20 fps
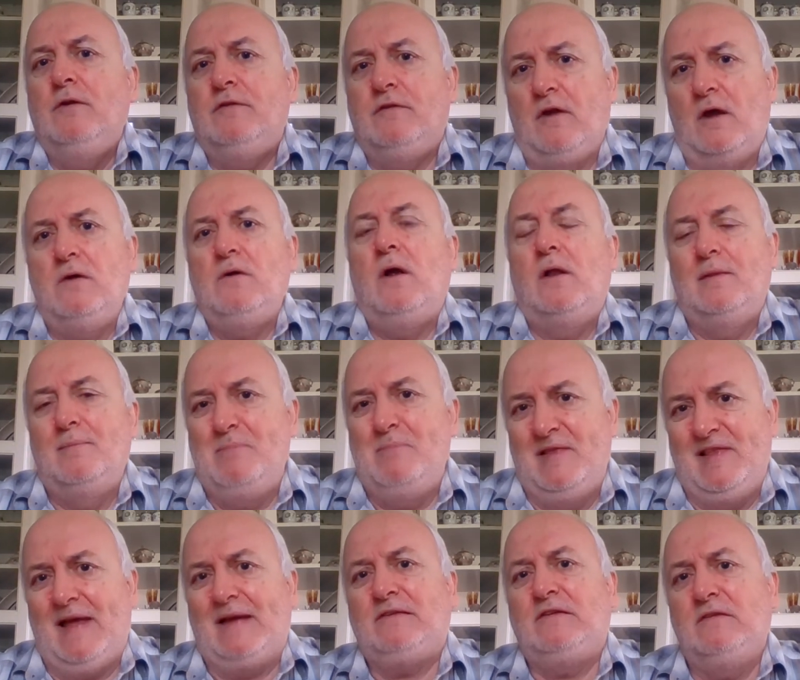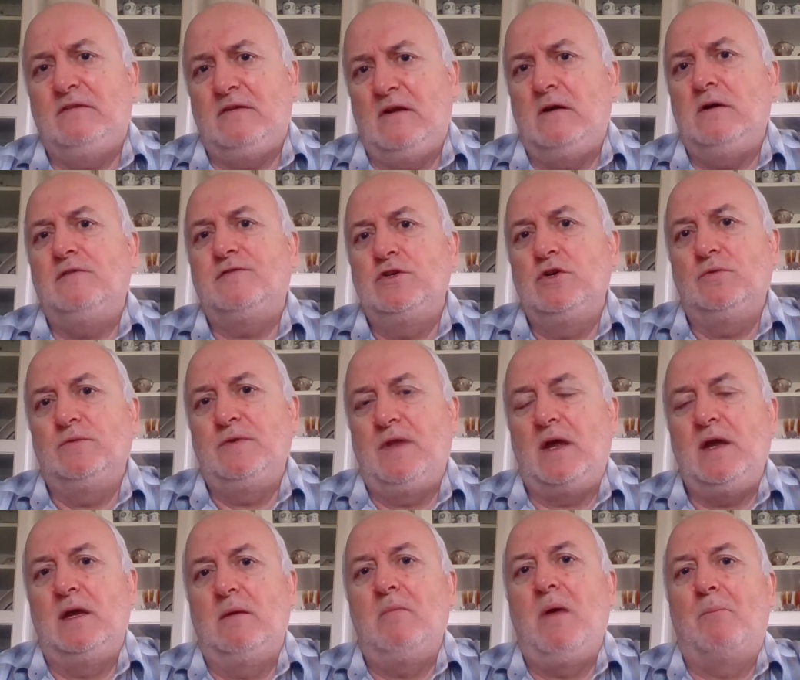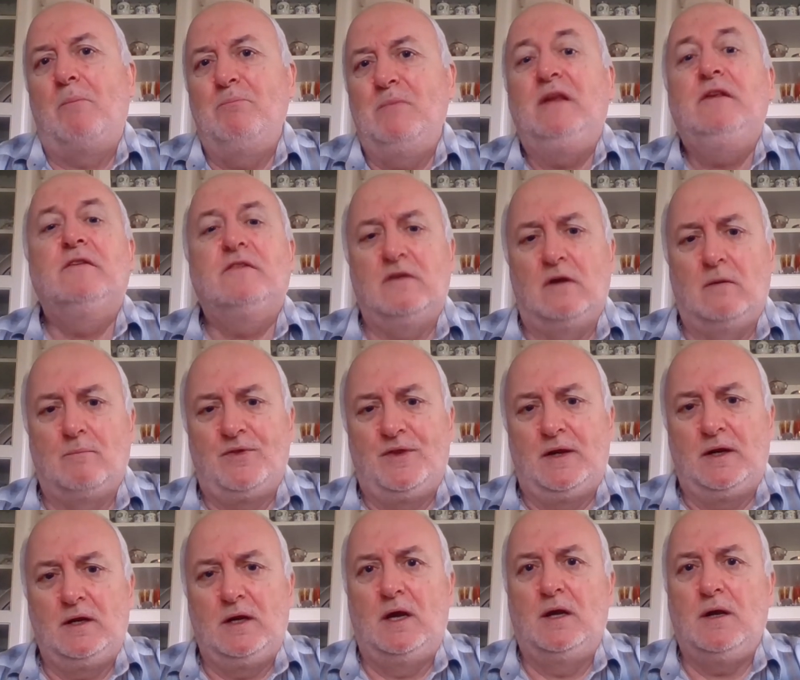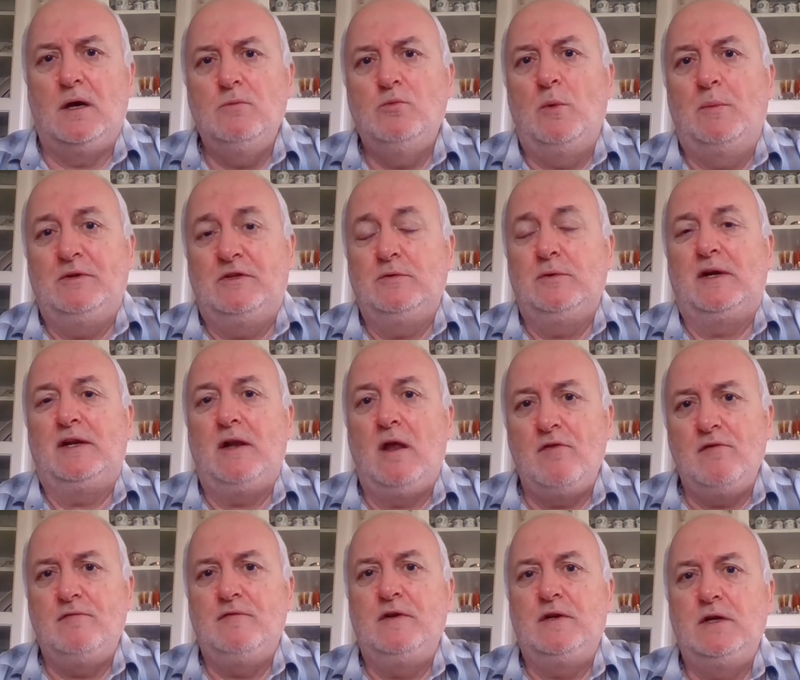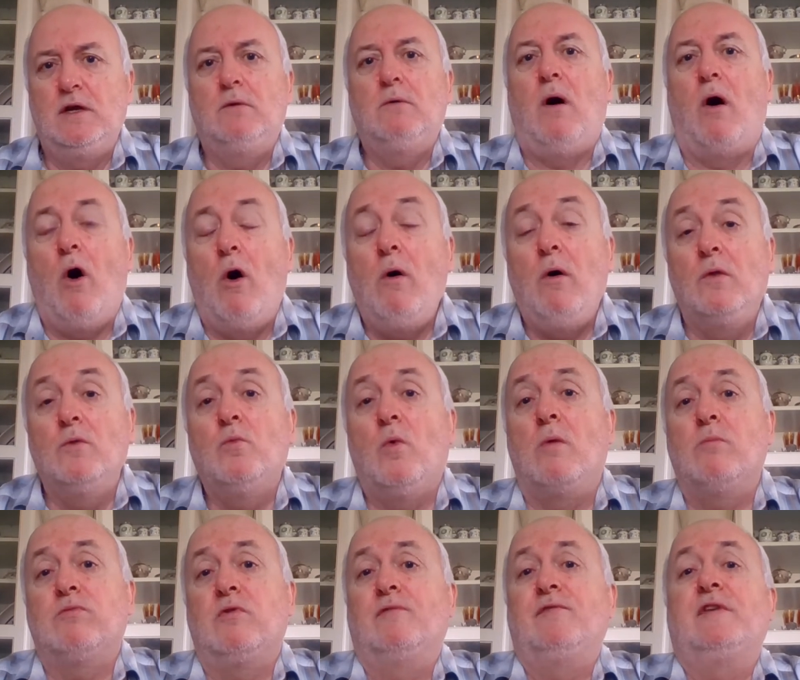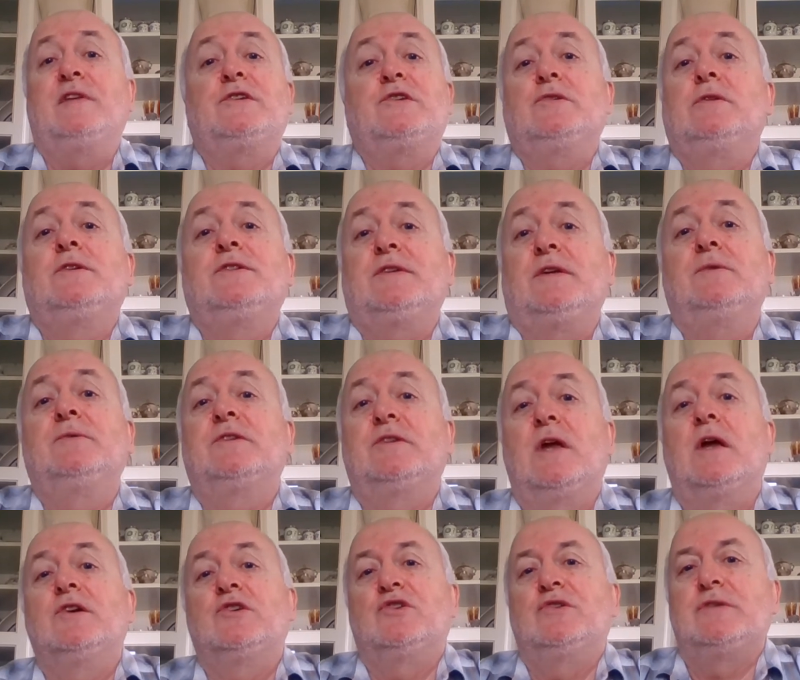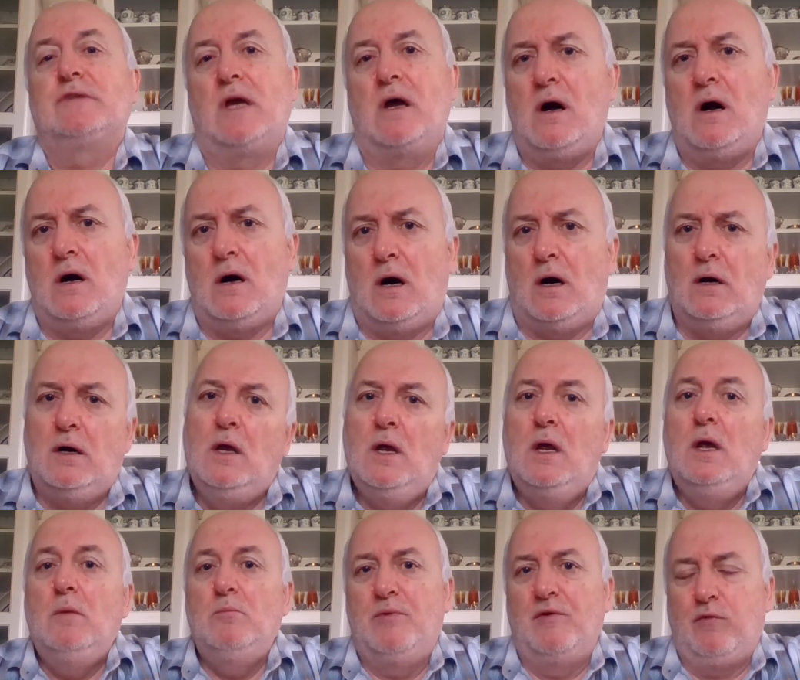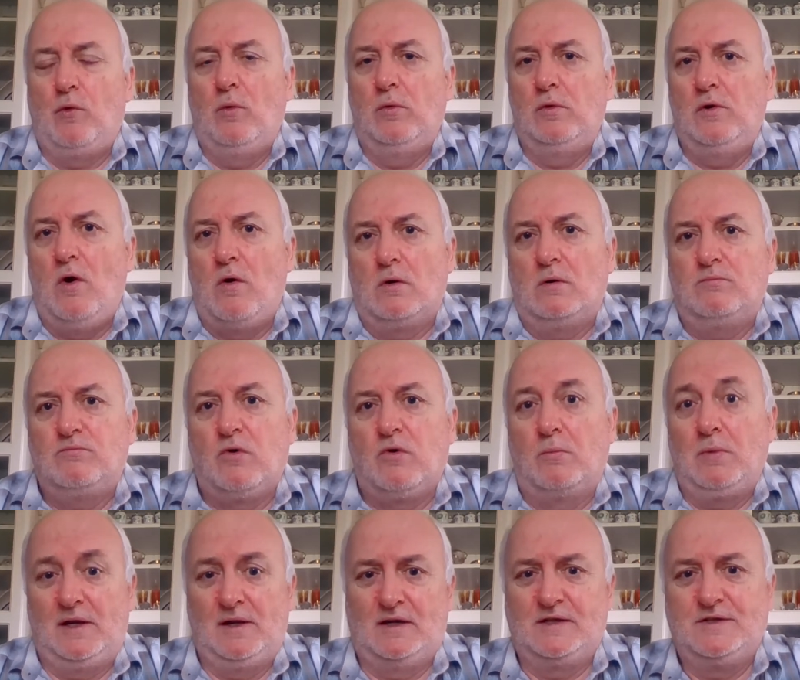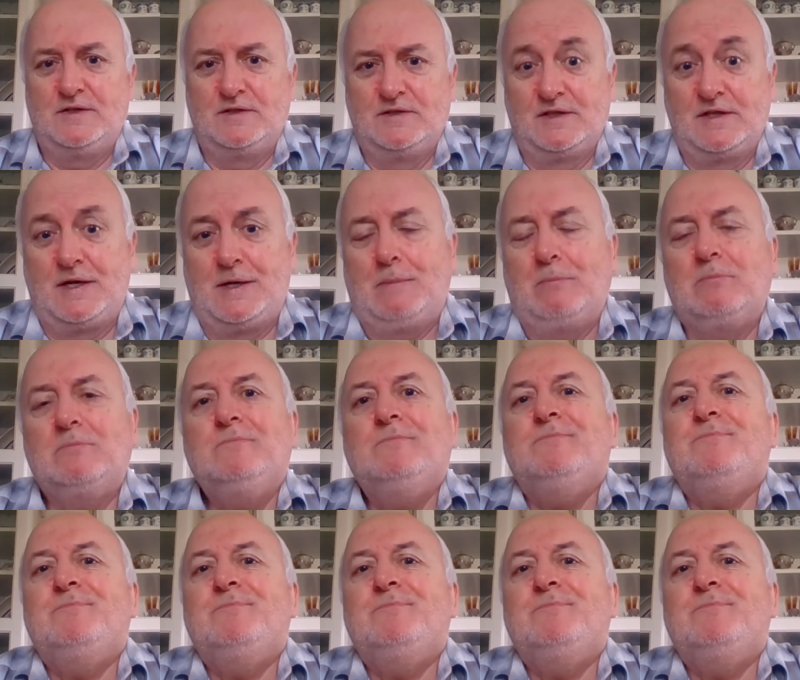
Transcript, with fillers: So letters after your name mean something, and I will be doing another video on what professional associations are before long, probably later today.